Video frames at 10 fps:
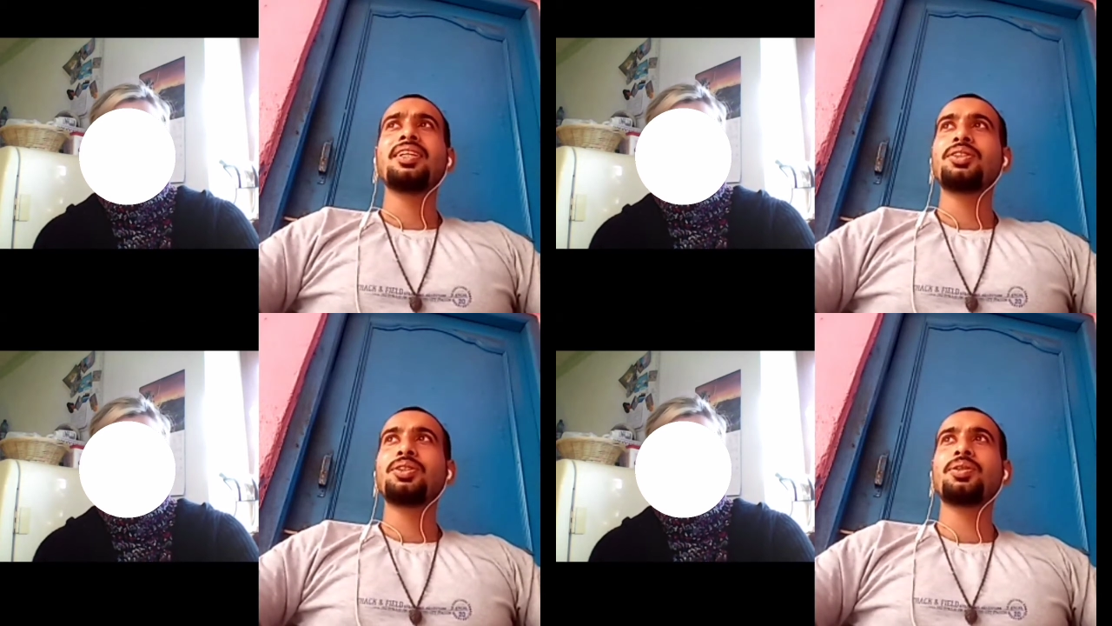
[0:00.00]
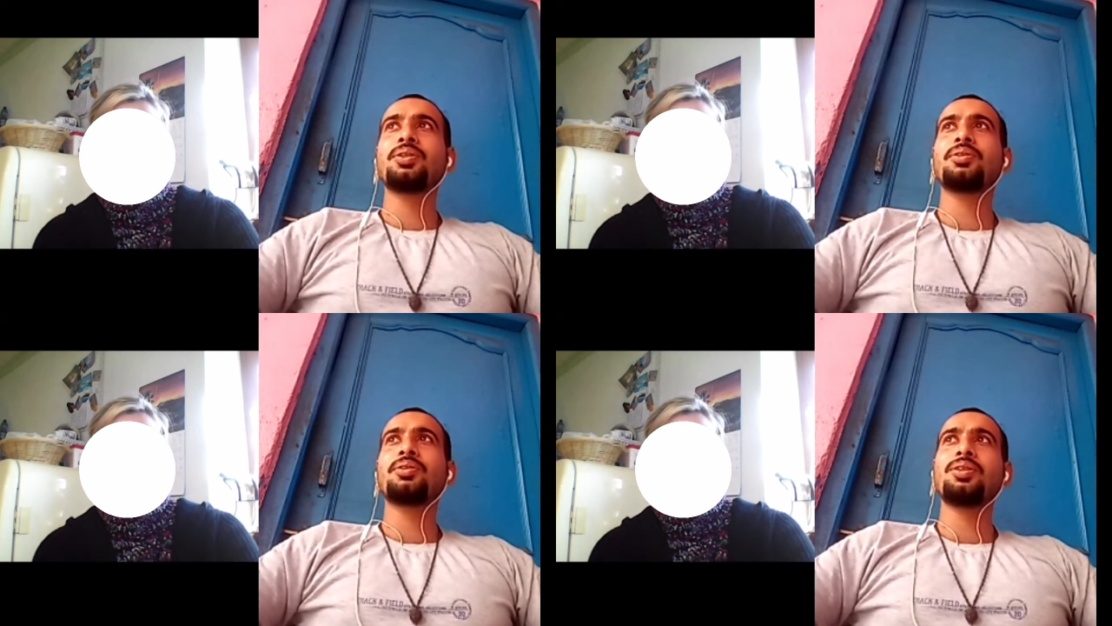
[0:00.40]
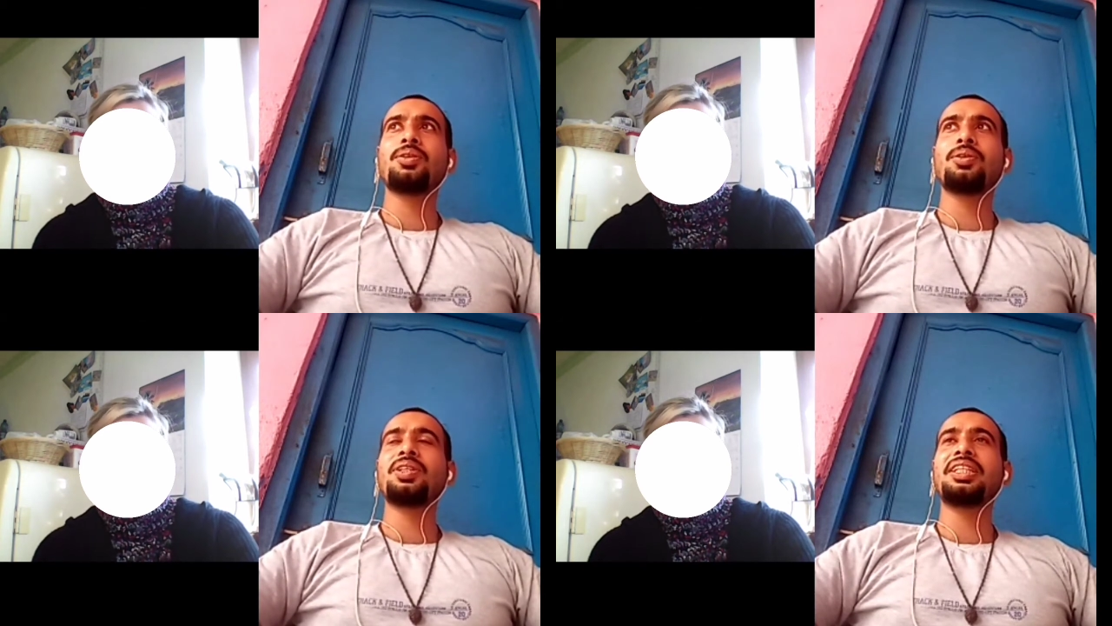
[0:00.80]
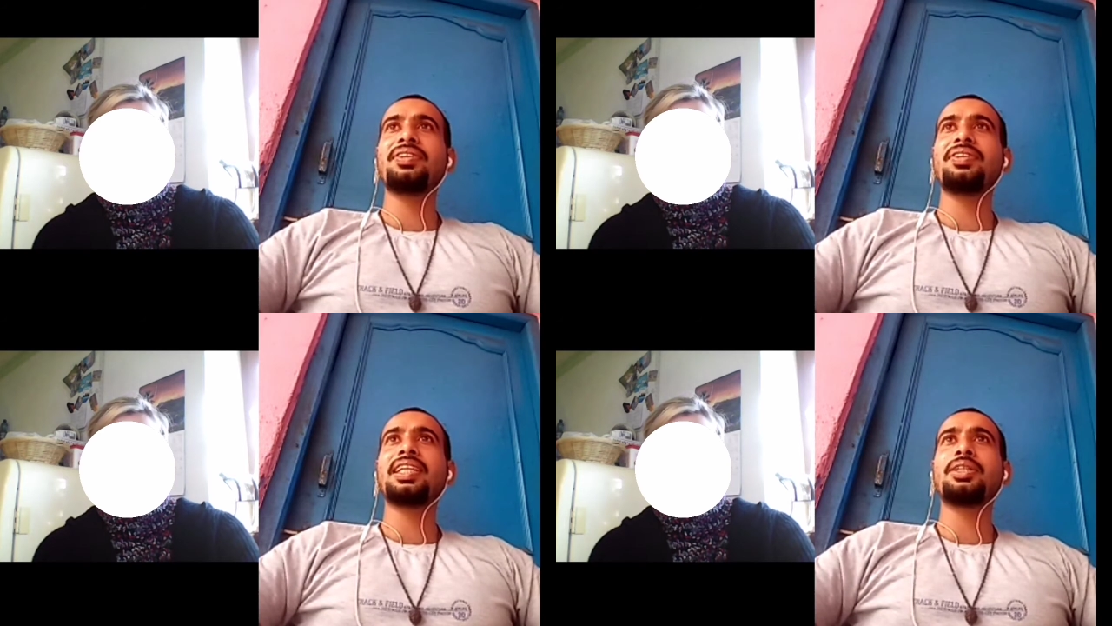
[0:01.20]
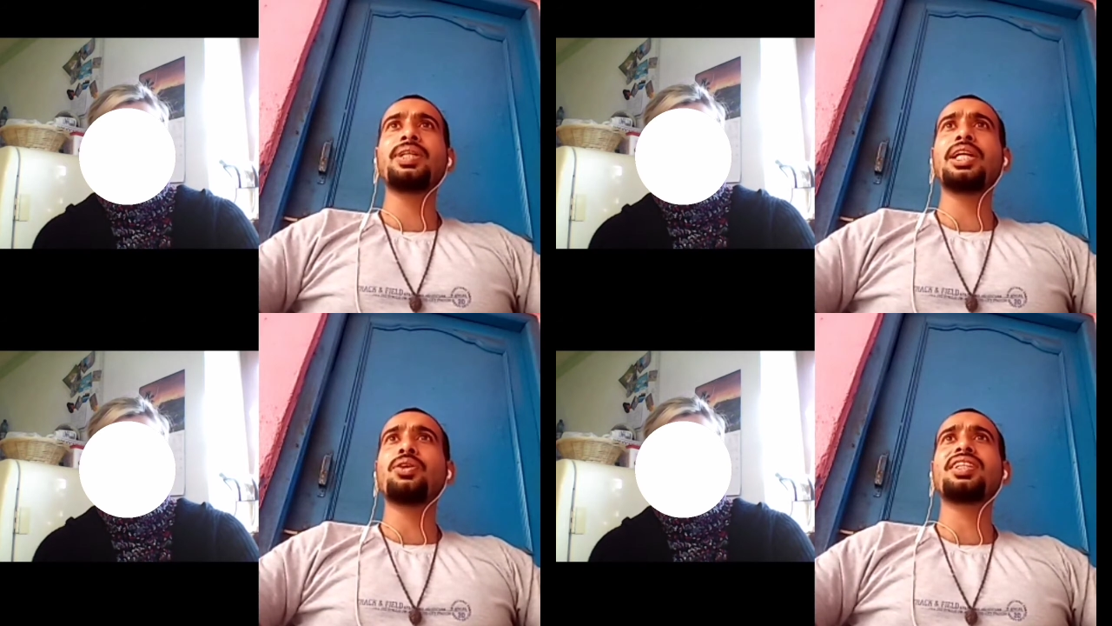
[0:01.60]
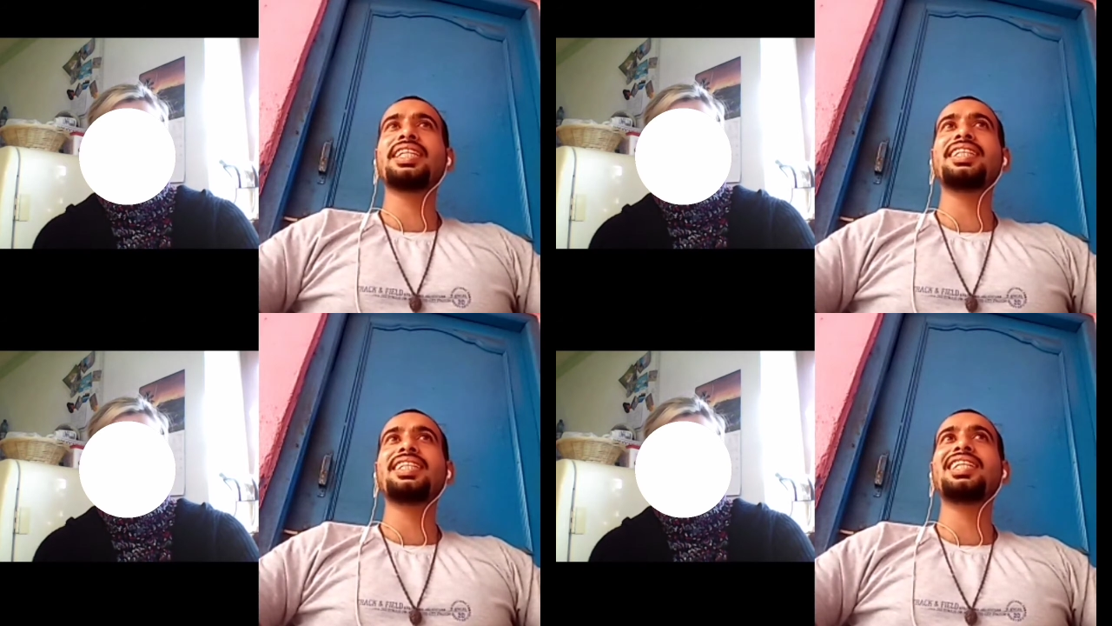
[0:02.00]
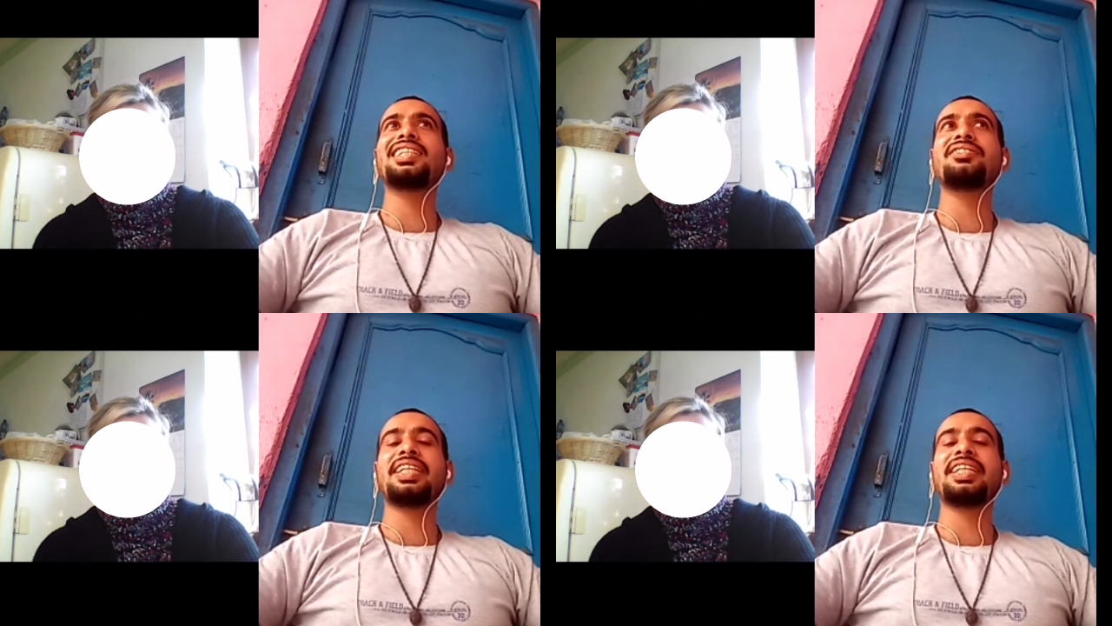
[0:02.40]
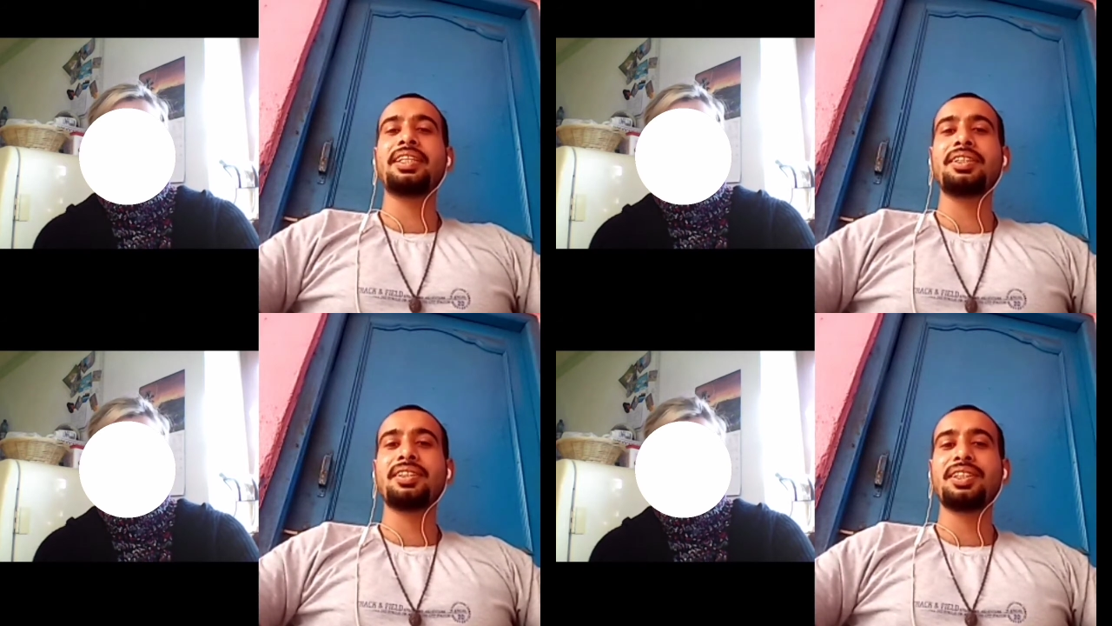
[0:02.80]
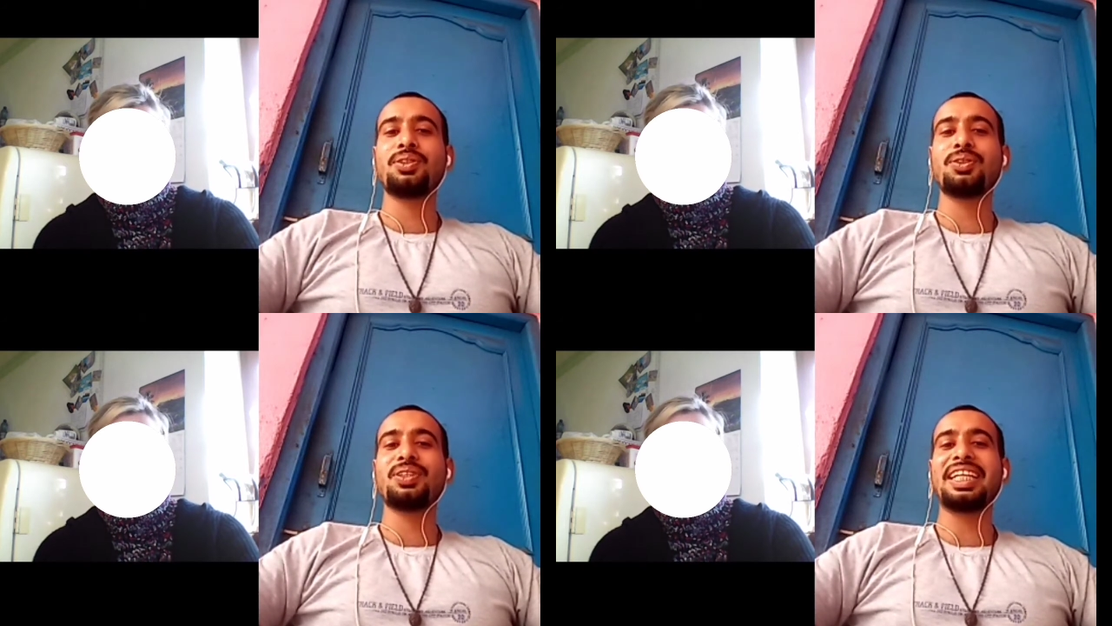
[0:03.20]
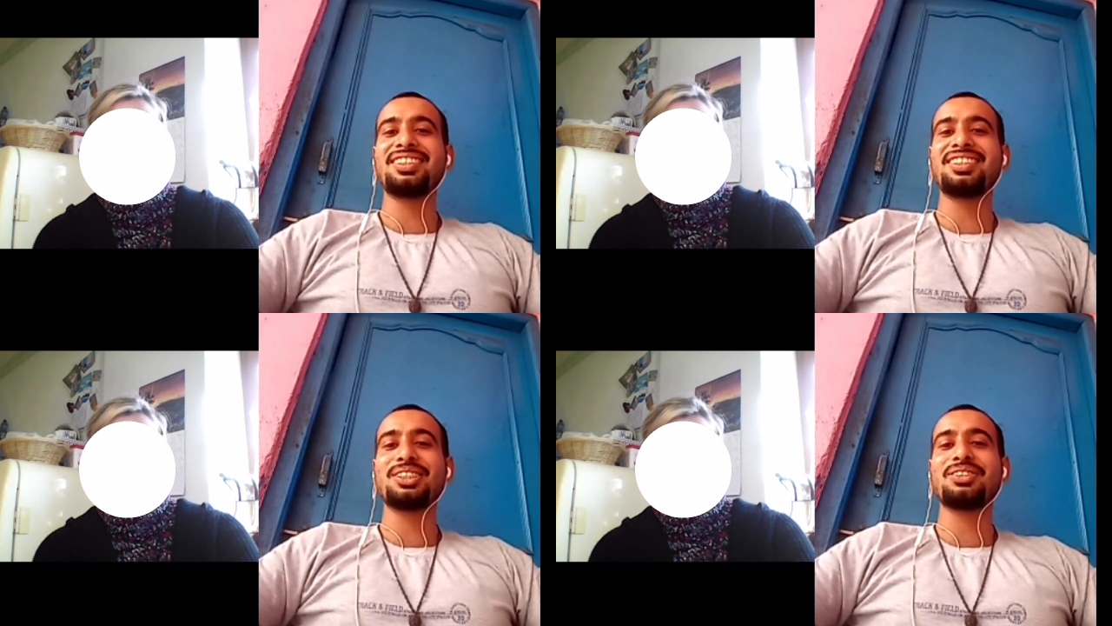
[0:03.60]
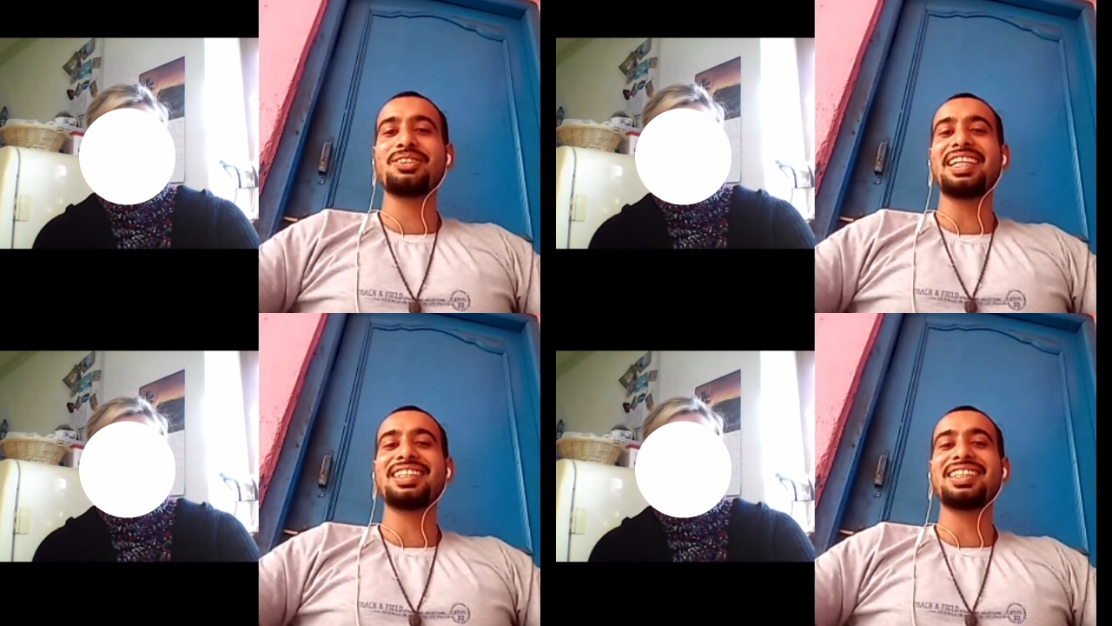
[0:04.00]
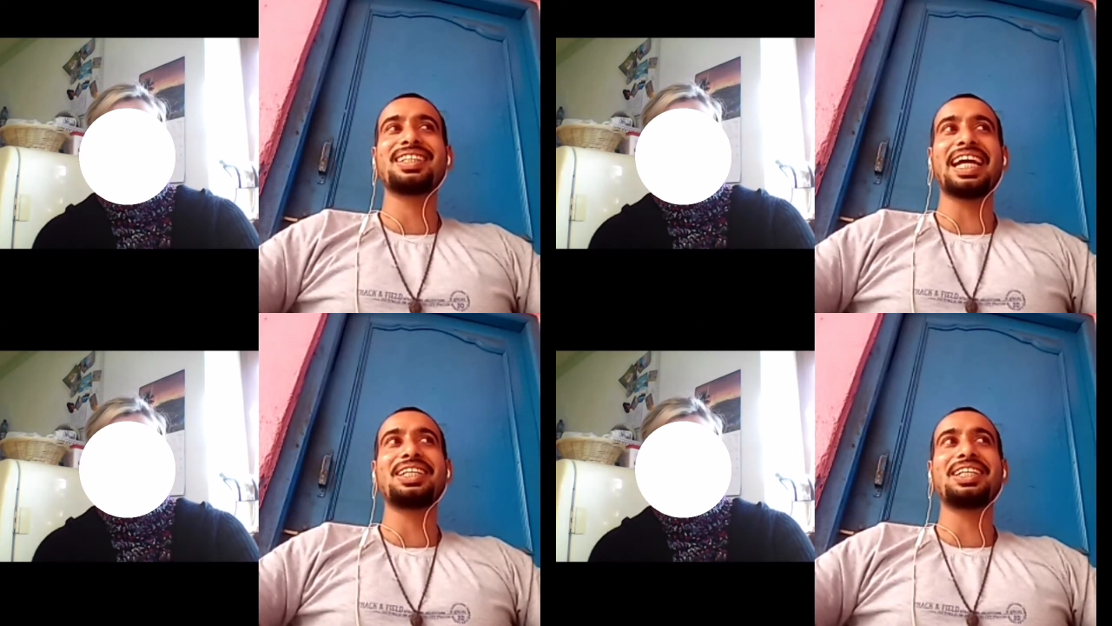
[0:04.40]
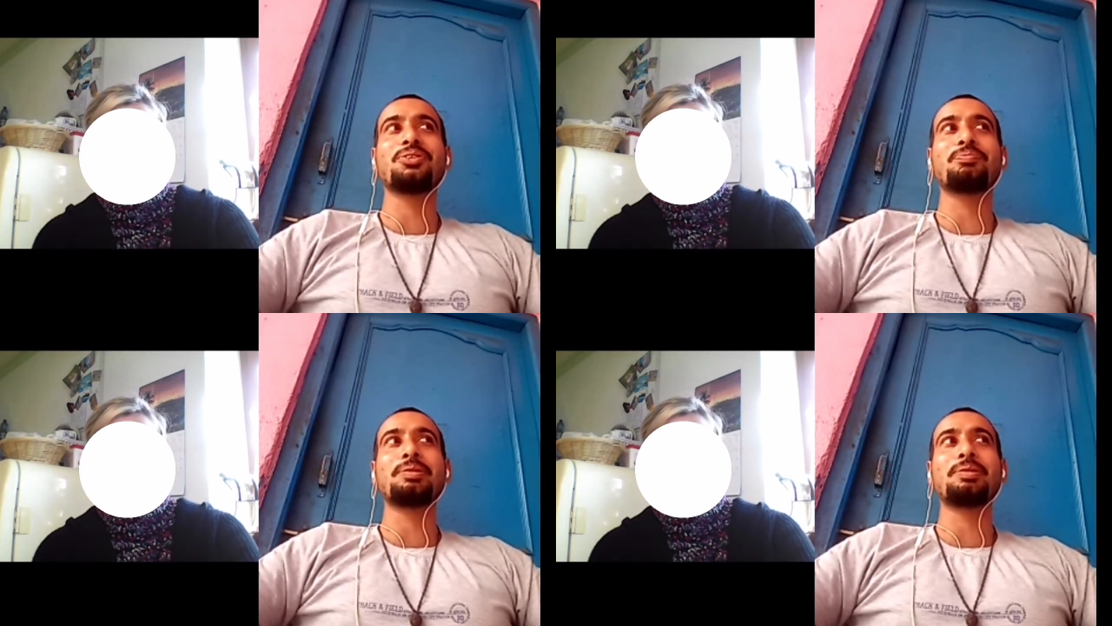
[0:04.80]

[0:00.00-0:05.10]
so no difficulty. We are not thinking it is very dangerous virus right now.